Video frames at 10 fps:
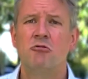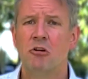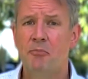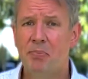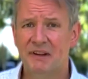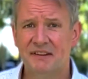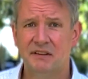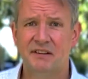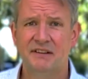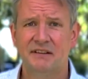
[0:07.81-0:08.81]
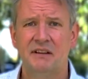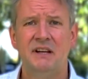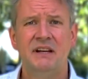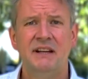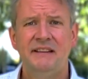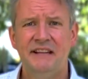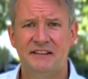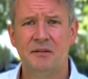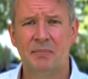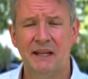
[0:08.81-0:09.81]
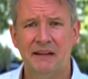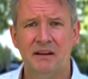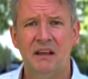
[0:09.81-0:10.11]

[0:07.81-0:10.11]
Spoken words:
Robustness, discipline,